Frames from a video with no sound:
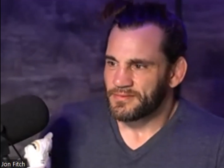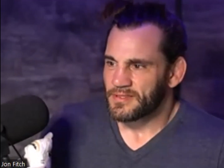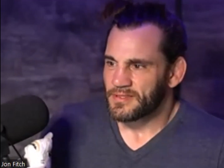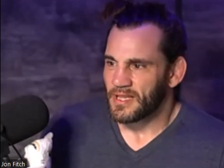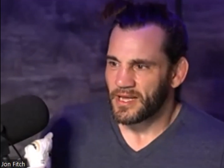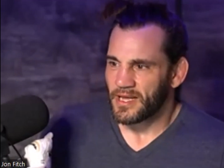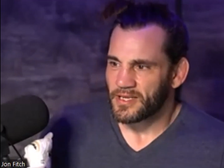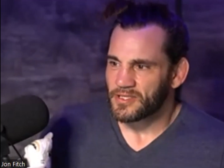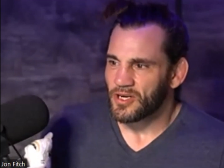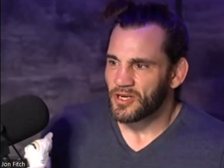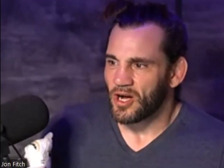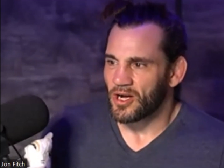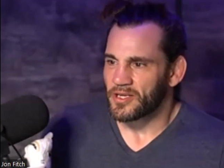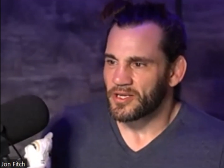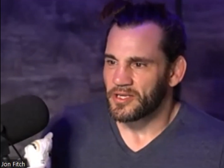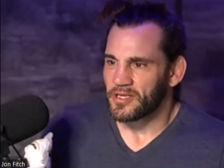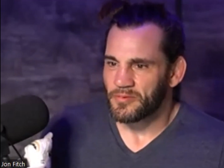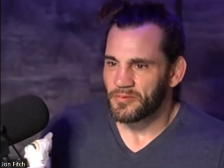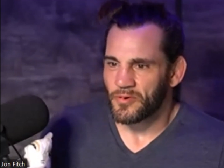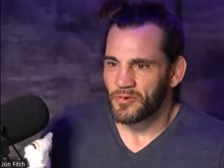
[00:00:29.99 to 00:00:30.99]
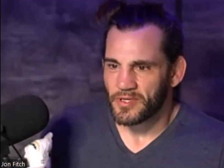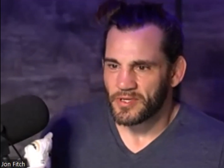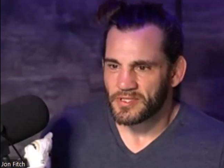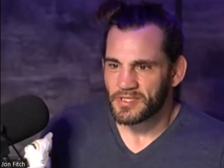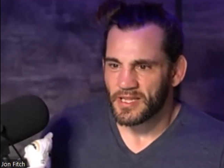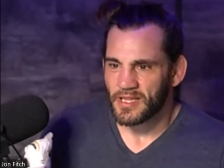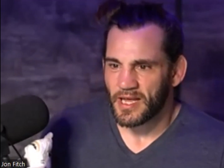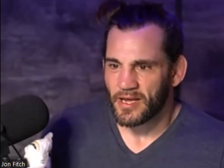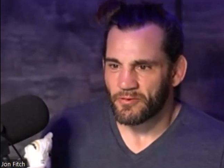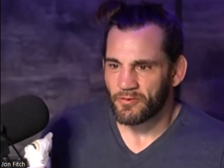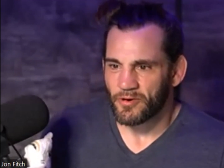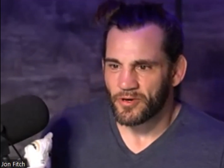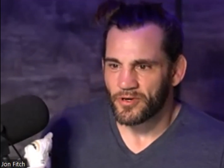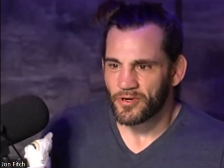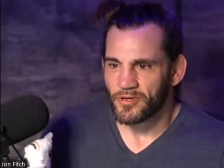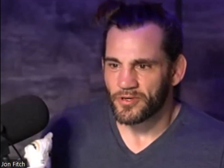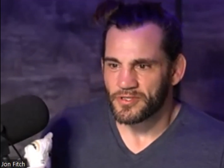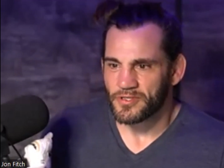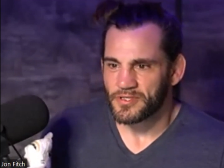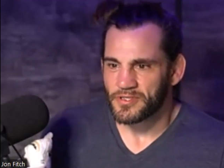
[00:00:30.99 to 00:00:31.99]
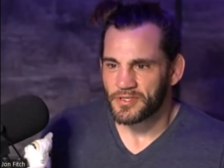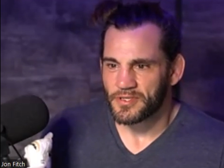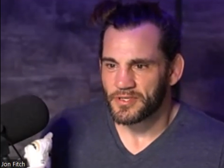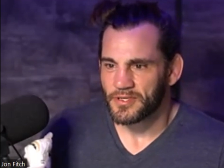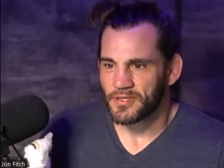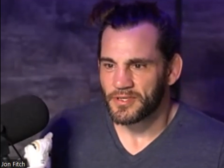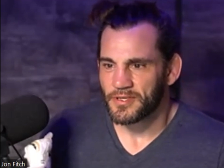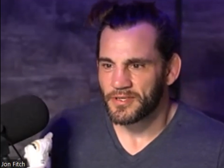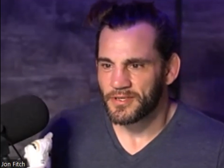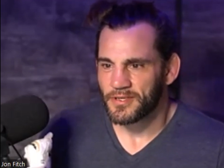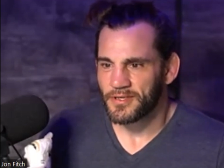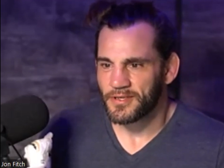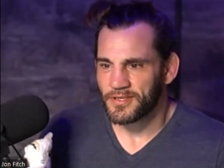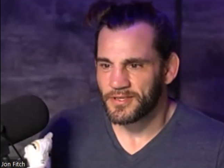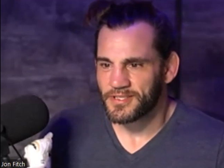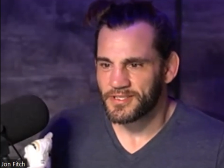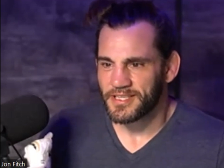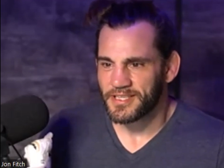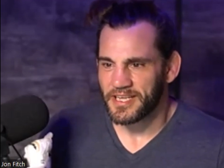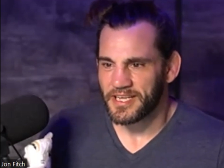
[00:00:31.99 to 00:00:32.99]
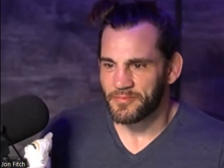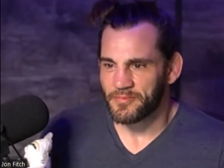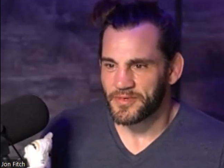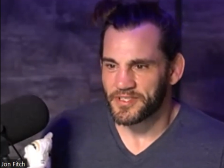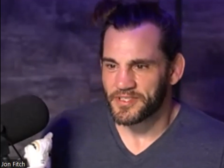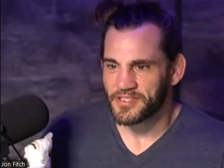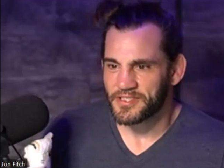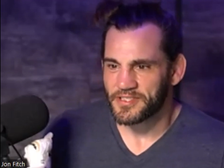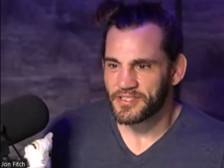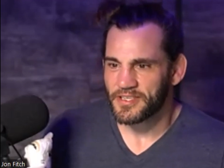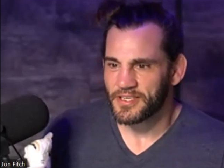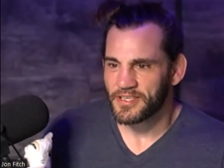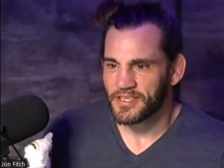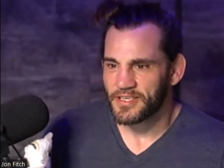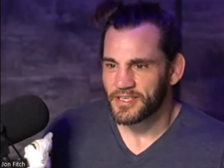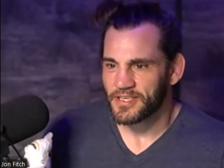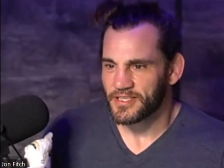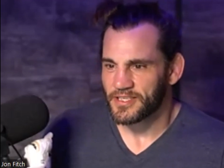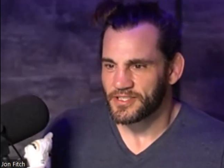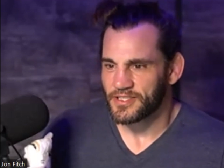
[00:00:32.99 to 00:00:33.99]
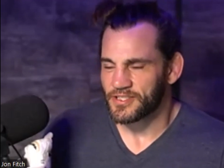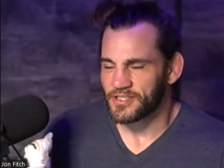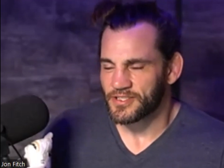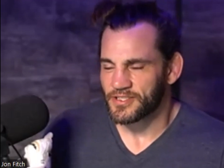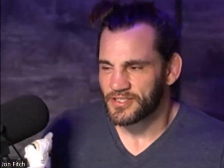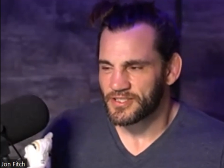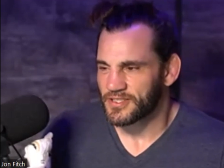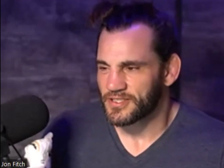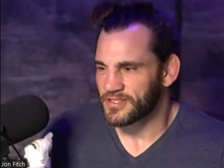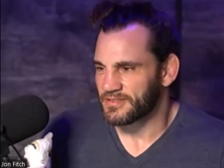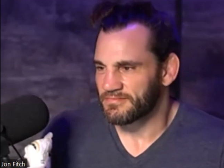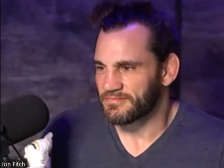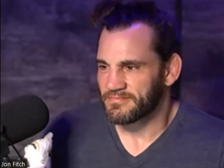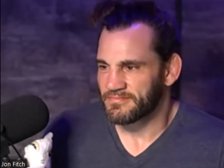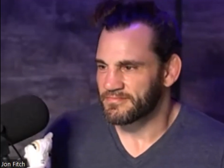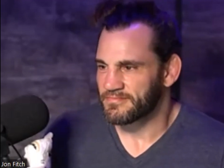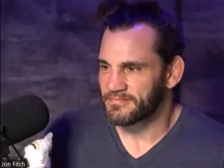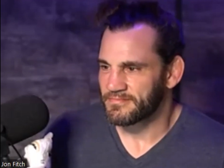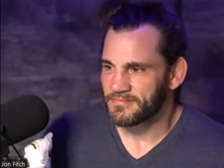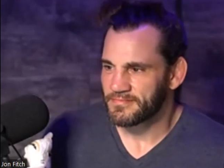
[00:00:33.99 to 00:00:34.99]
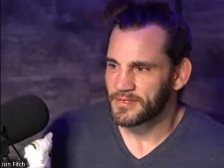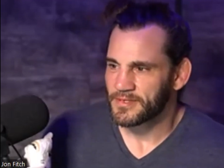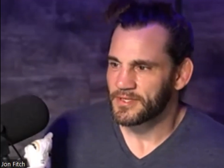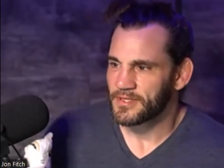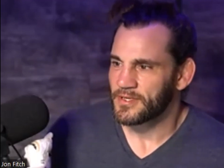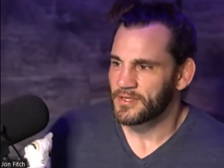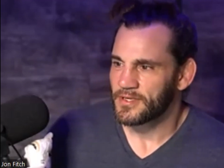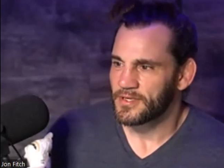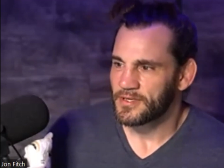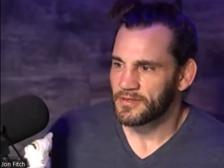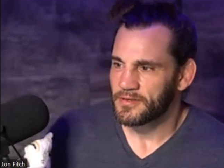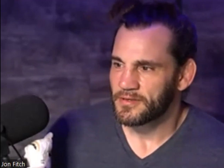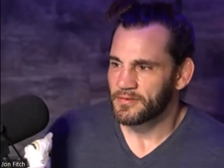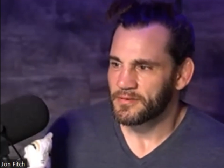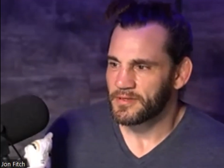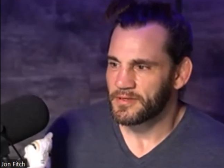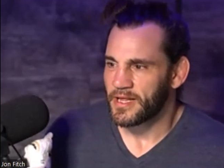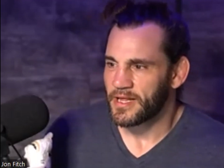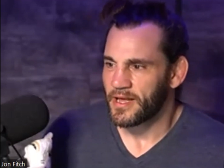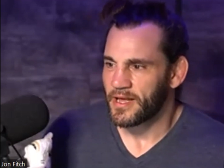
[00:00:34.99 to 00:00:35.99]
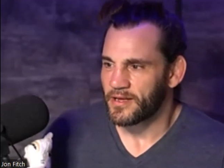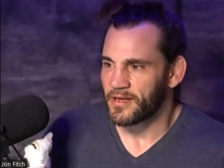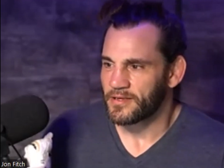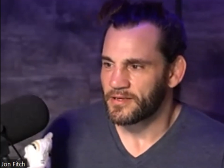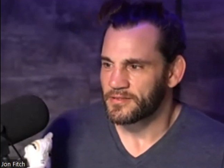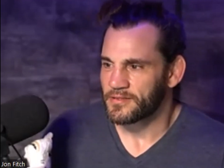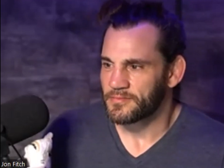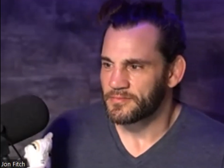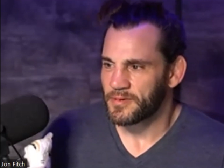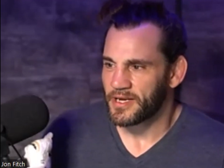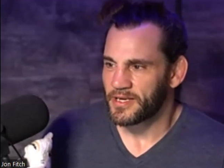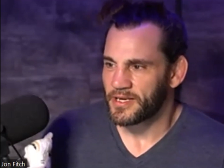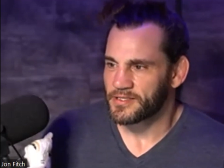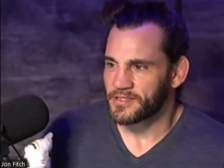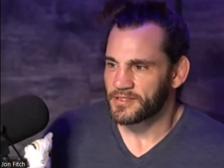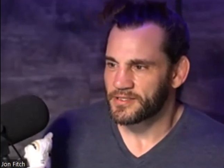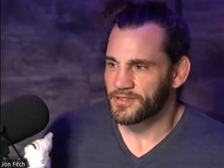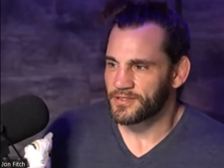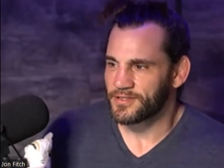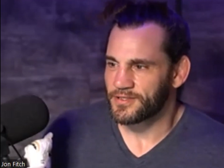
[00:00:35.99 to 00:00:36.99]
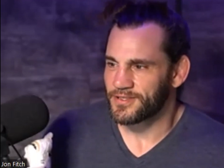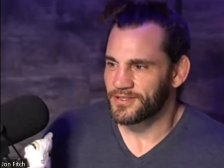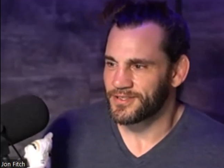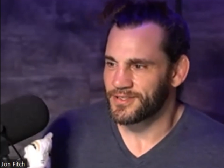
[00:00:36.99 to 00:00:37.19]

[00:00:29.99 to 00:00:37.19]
A lot of talking points, a lot of rehearsed statements. It's just, nah, pass.